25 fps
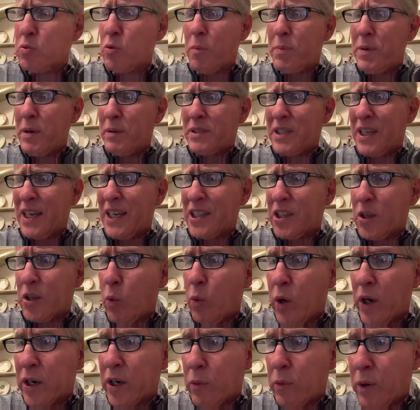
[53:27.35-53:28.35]
won't be able to get the
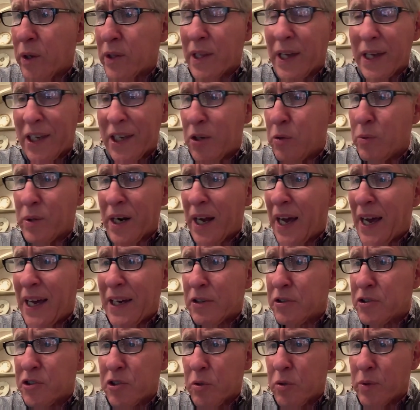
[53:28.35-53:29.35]
one-on-one like you and I
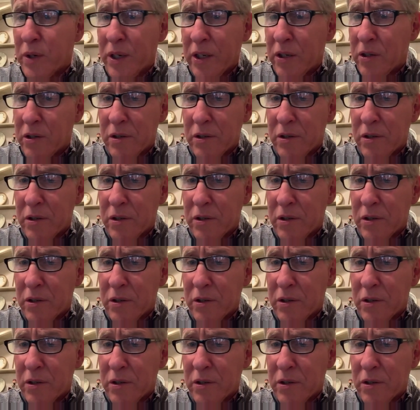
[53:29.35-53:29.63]
are doing,